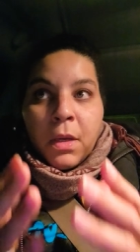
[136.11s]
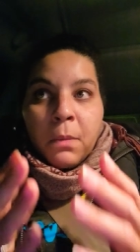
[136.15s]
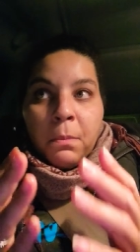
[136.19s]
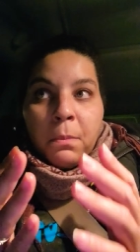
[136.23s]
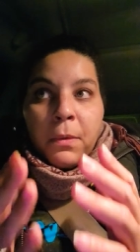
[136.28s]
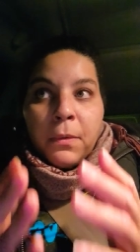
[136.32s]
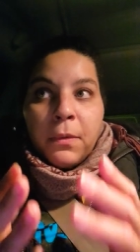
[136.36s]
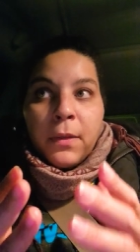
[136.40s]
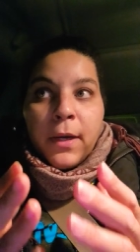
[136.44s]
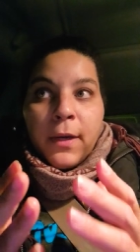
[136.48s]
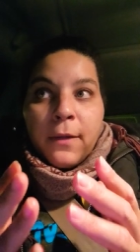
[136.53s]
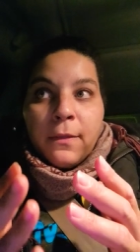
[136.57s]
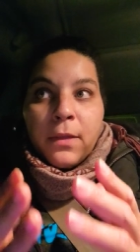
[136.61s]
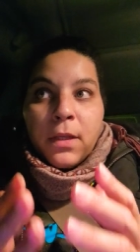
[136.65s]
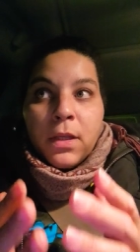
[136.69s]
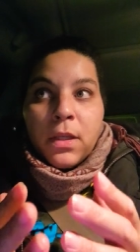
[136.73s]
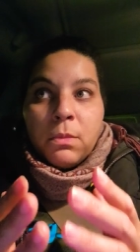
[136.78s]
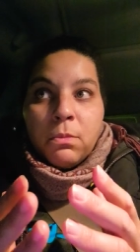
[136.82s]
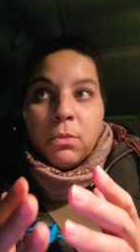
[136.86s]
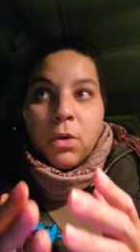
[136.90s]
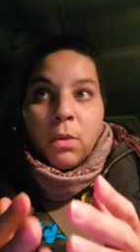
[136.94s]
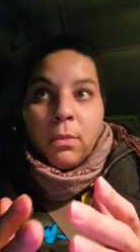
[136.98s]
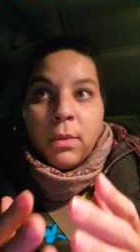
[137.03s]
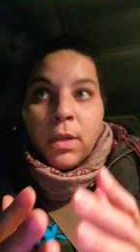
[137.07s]
But like these
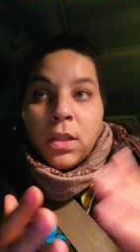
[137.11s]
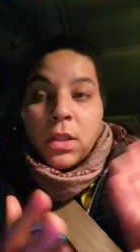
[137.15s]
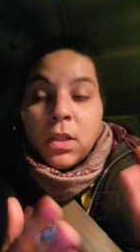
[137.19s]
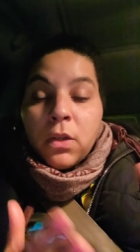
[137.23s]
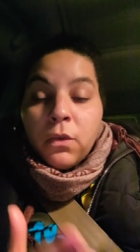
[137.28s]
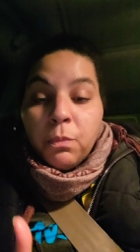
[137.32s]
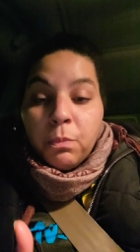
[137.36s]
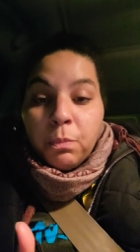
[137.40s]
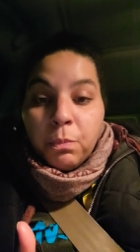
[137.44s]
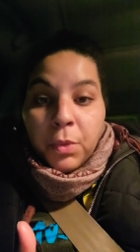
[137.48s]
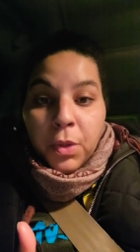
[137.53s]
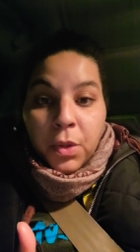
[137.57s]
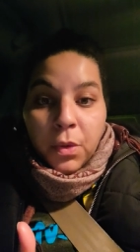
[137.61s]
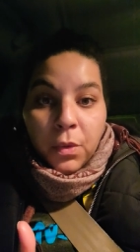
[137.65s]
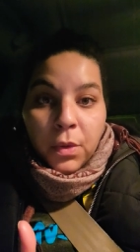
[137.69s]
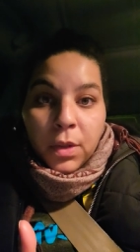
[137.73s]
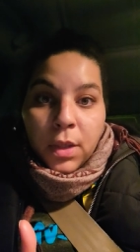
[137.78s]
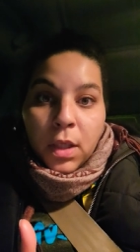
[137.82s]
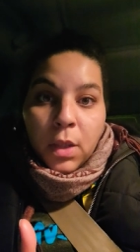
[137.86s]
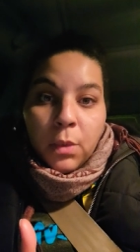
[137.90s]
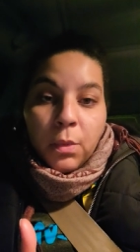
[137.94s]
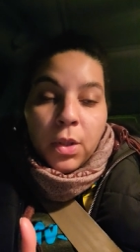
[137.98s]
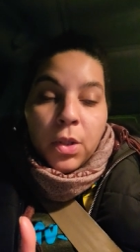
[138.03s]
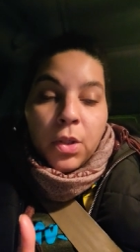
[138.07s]
moments of
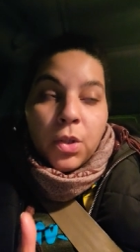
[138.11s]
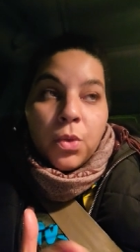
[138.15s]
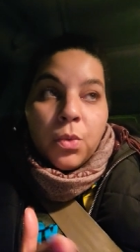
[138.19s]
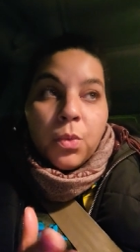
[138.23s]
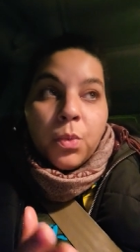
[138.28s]
beauty when you